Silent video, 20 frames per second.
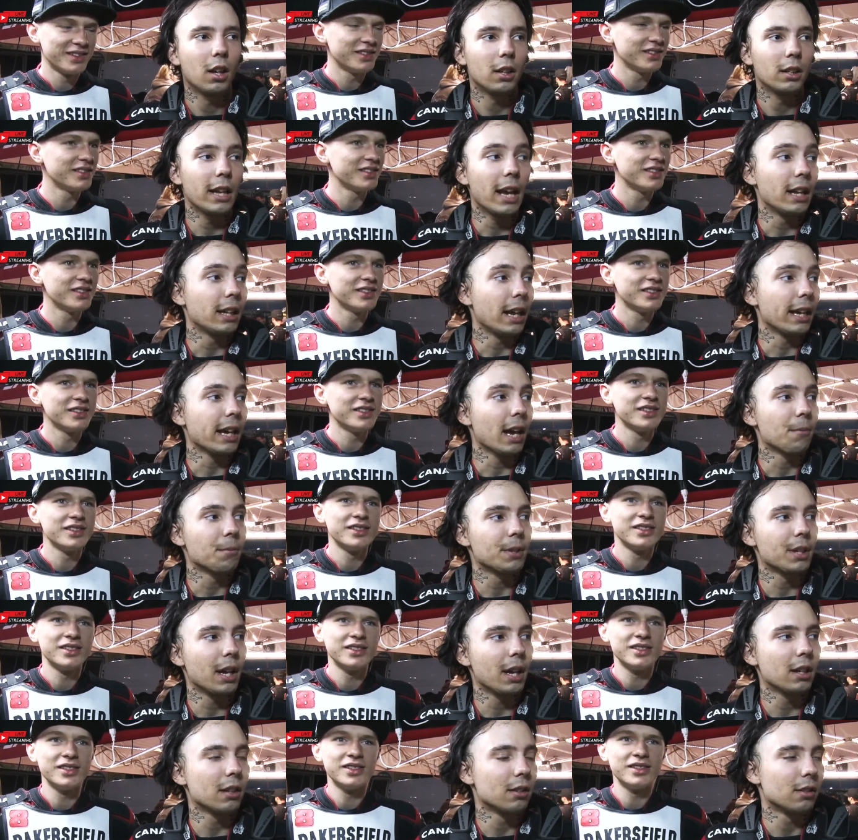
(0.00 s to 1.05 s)
Speaker 1: Yeah, like I've
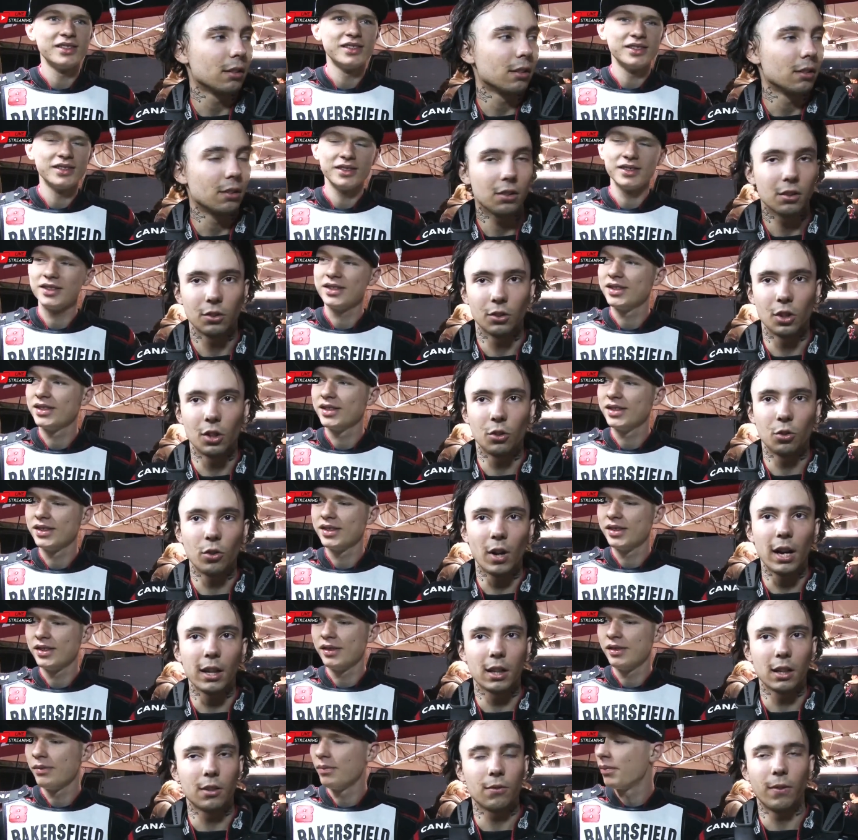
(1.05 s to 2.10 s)
said, this
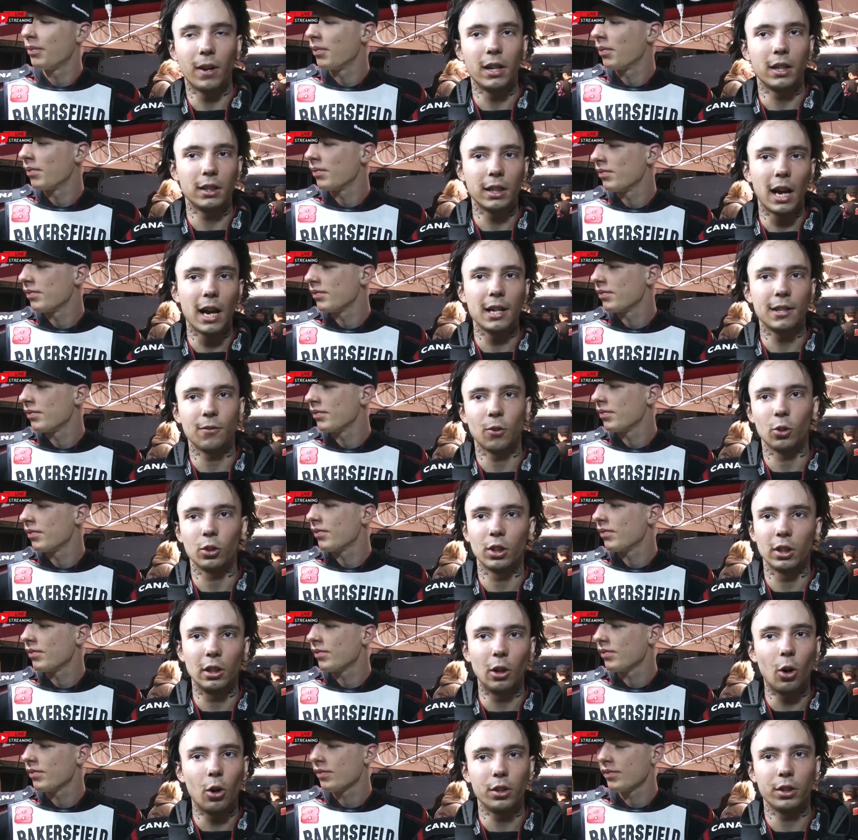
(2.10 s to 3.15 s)
track is very nice for the
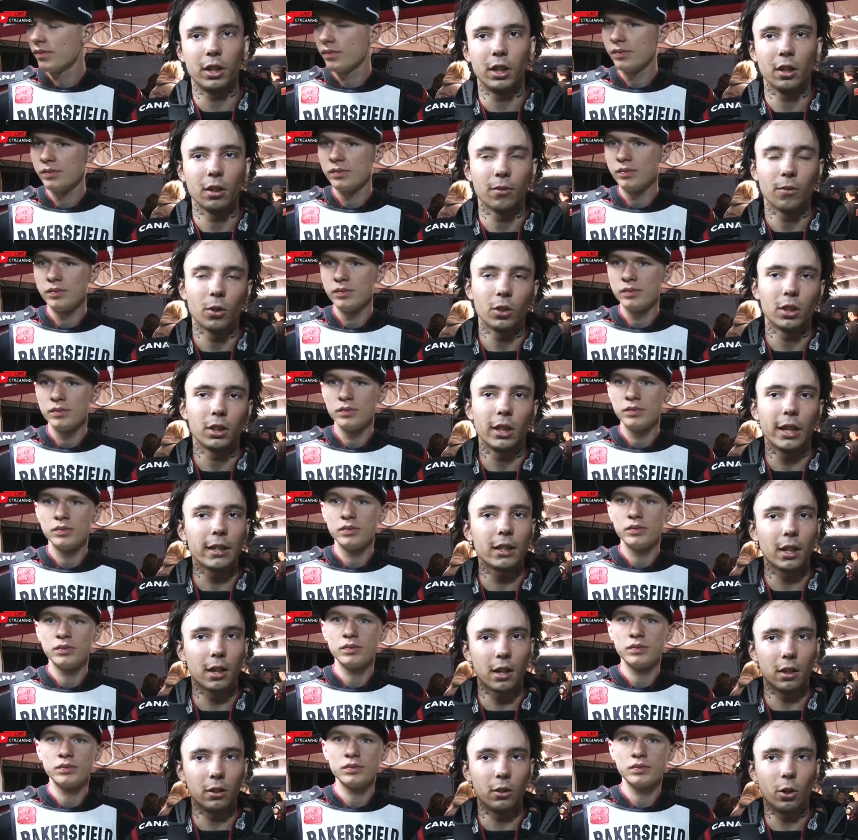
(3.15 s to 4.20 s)
learning, for the
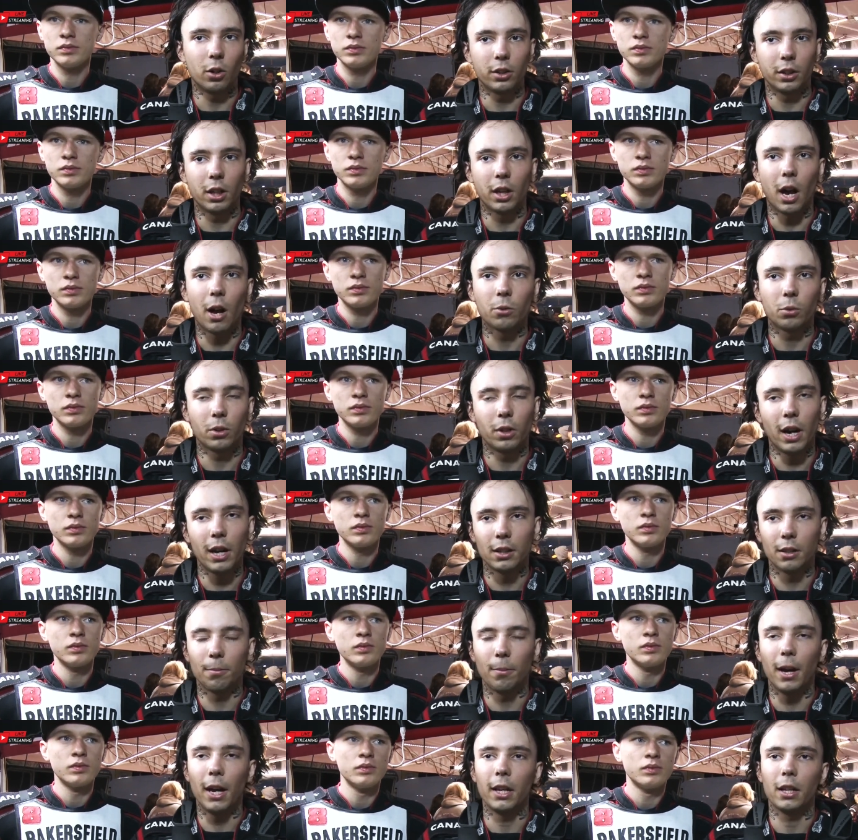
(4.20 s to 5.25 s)
technical learning, how to ride
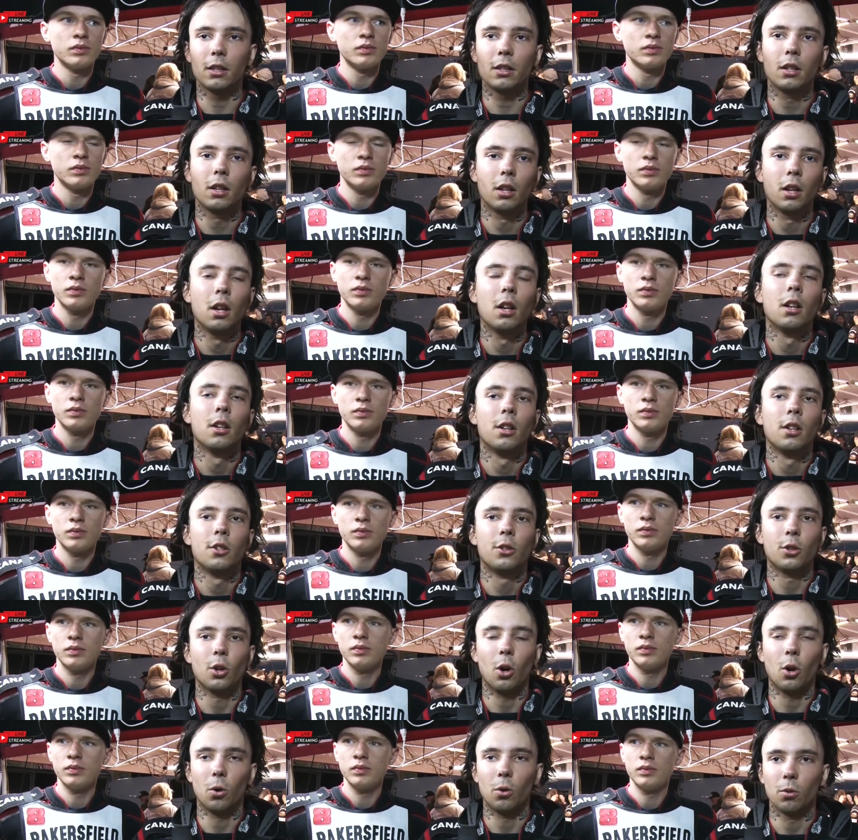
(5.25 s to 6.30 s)
the bike.
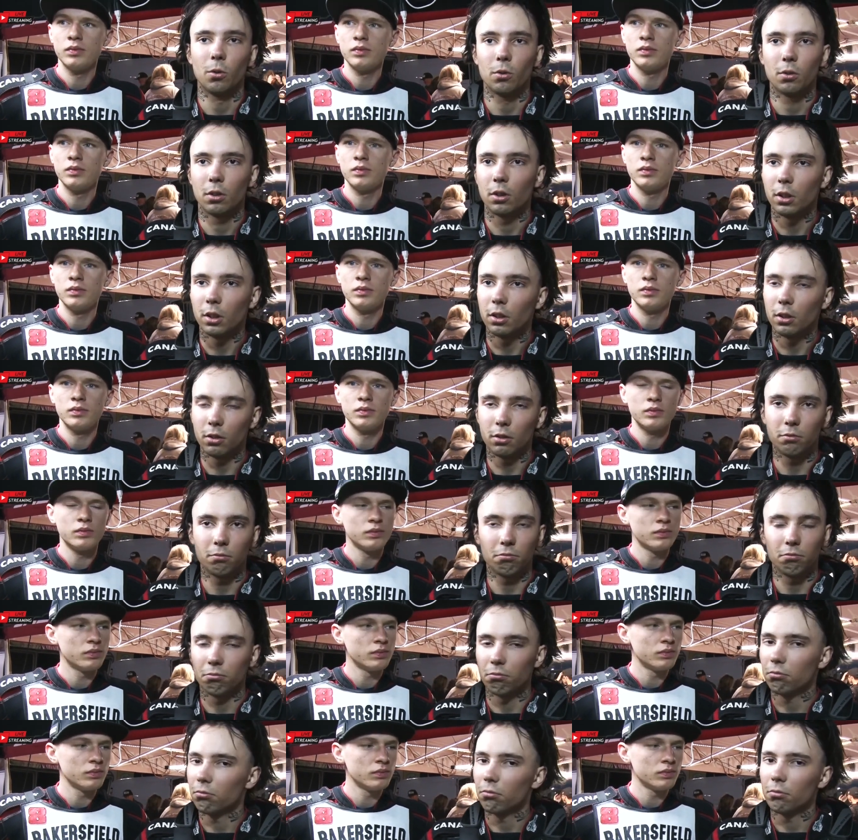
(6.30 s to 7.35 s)
So
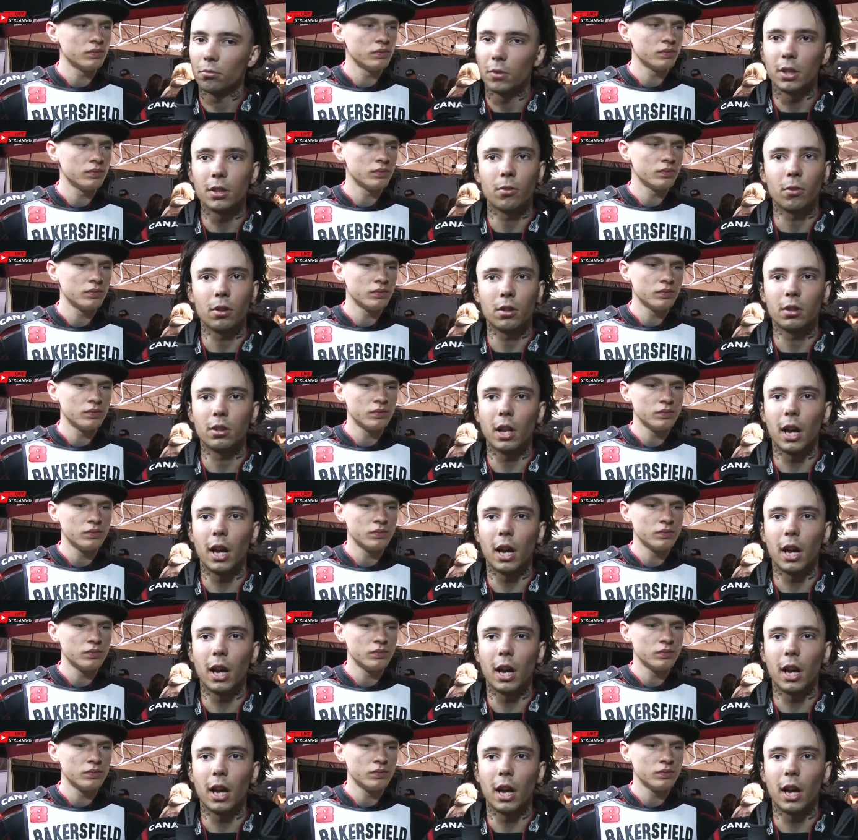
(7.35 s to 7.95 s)
this was